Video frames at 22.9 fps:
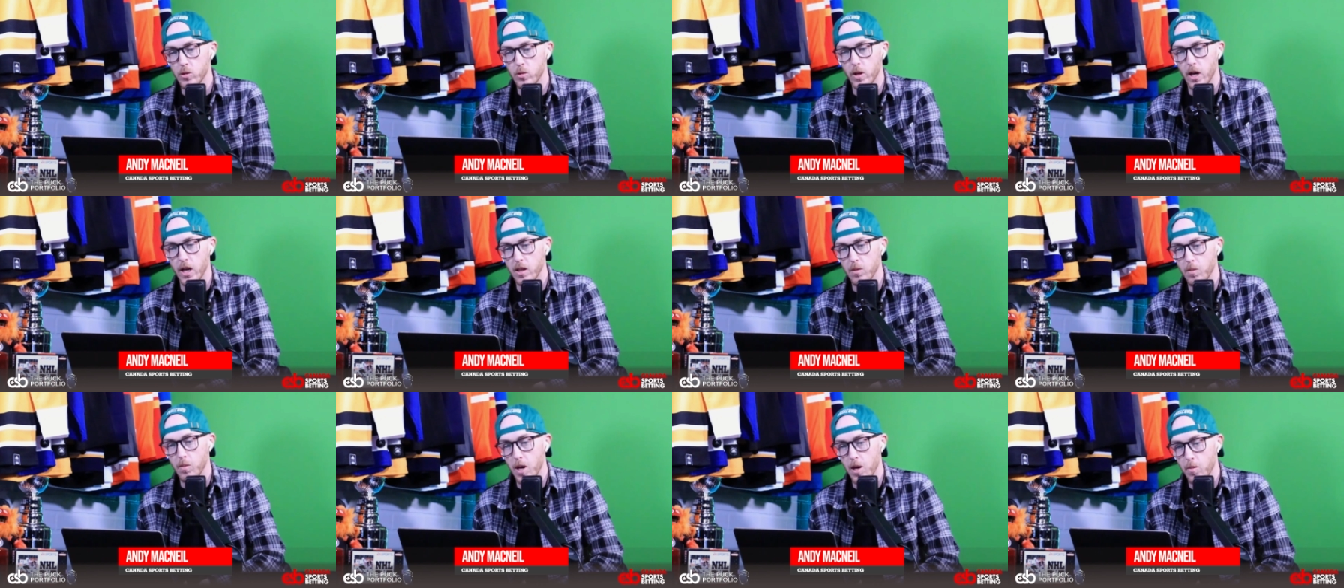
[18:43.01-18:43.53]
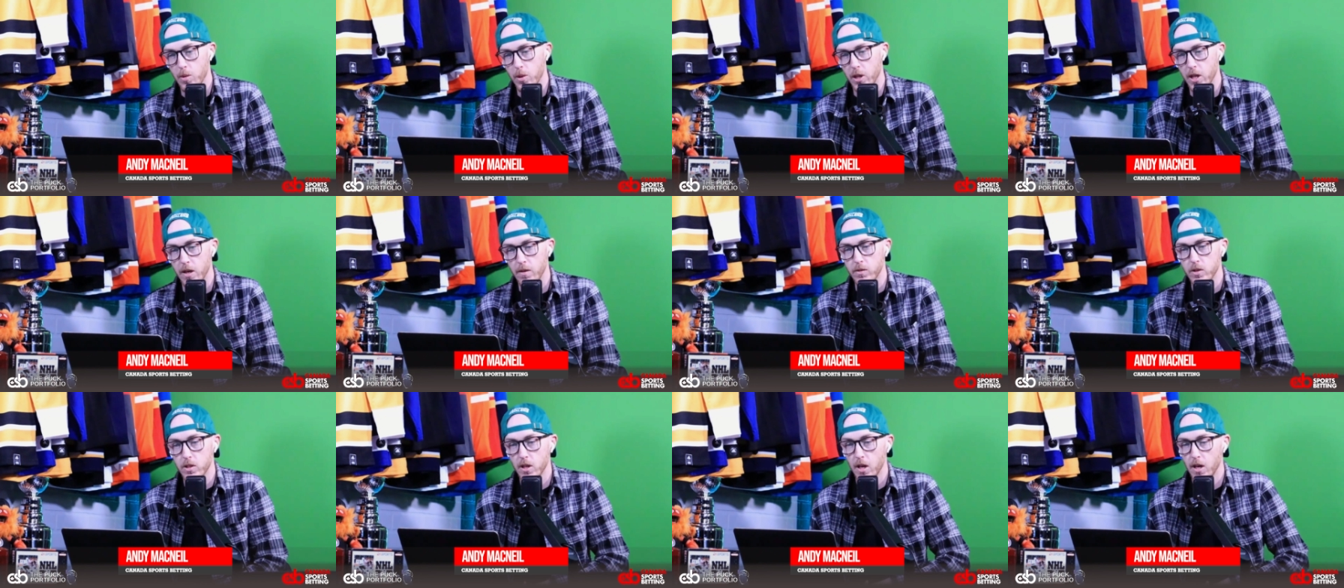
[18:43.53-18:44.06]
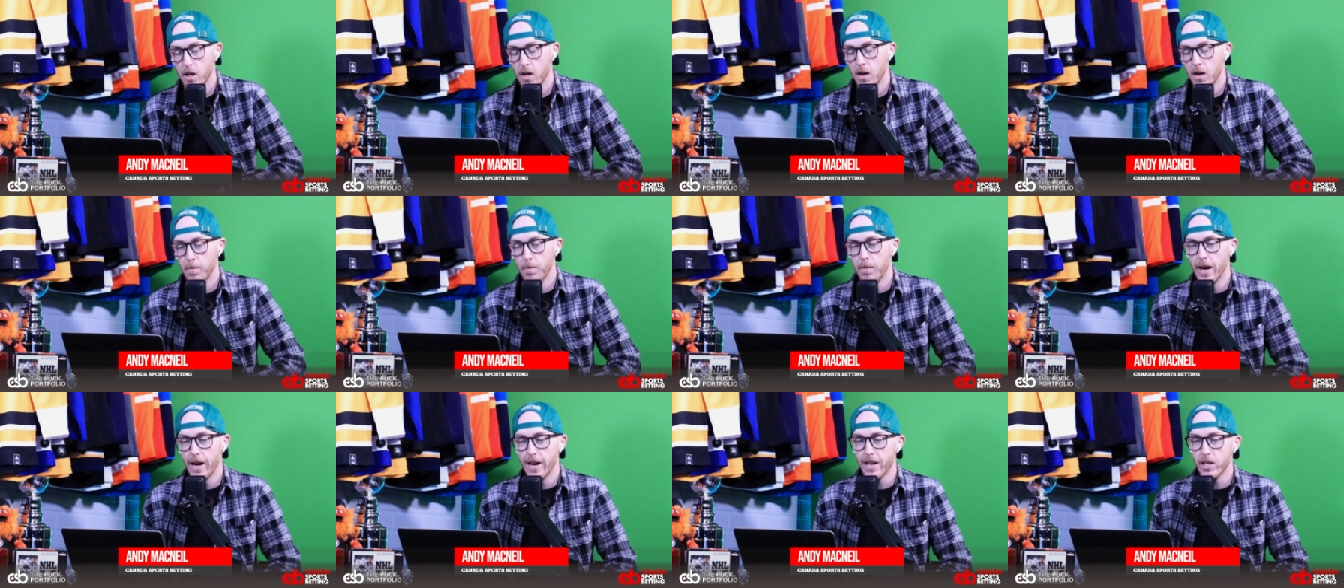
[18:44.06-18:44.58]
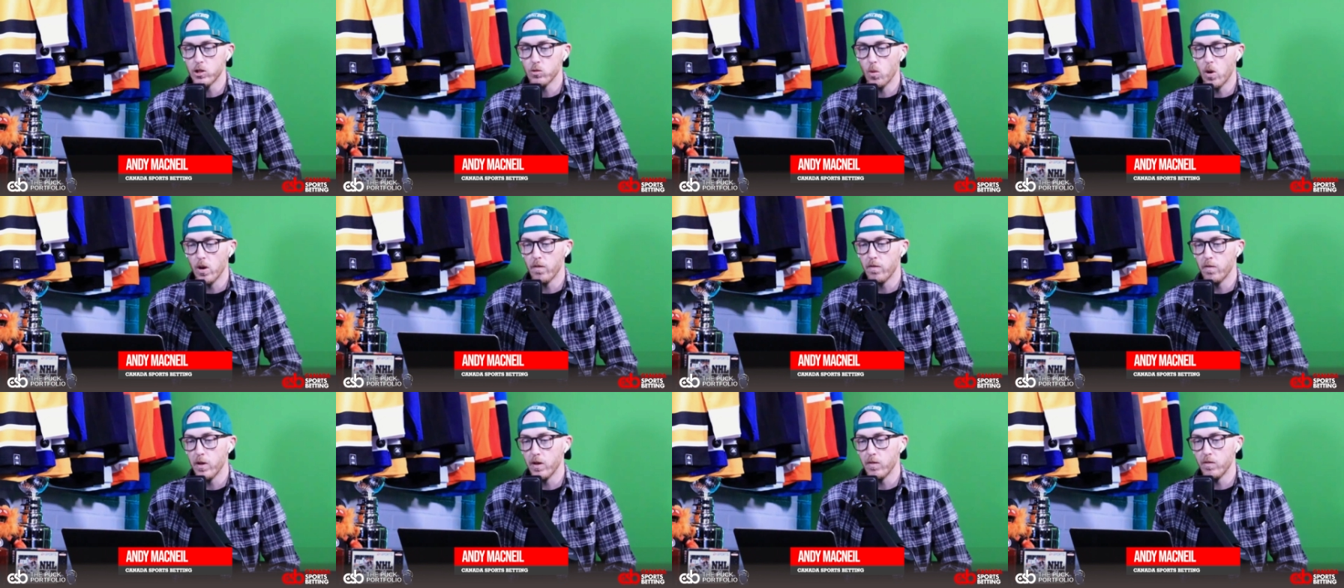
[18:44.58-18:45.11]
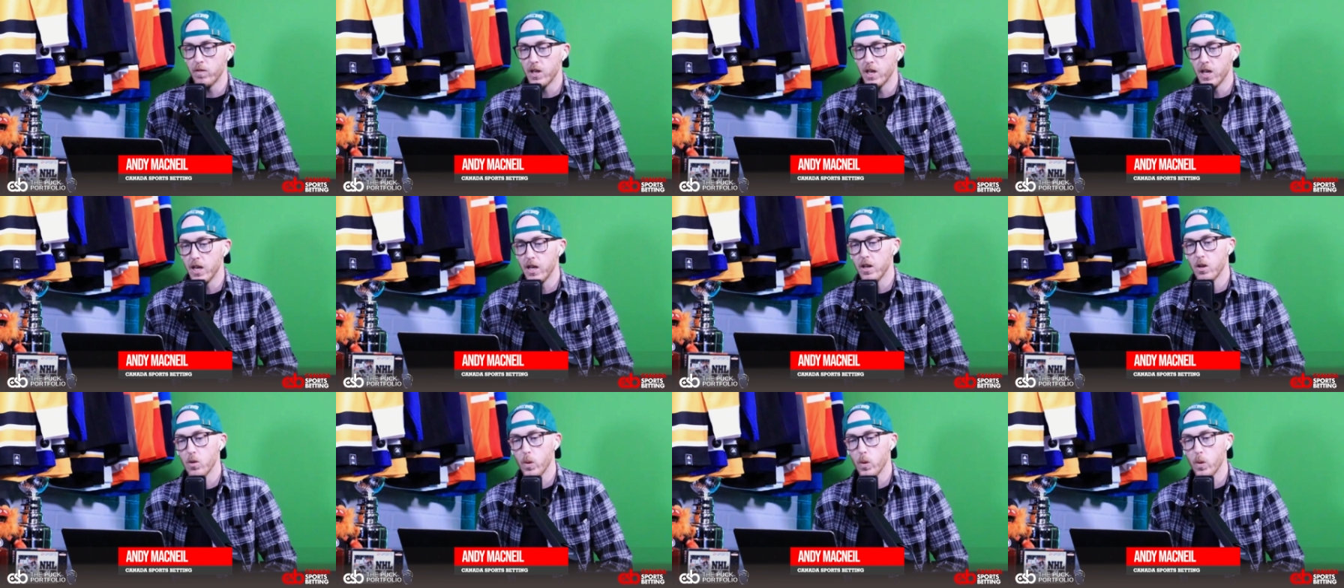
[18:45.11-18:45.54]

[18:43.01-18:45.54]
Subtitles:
We got the Maple Leafs minus 115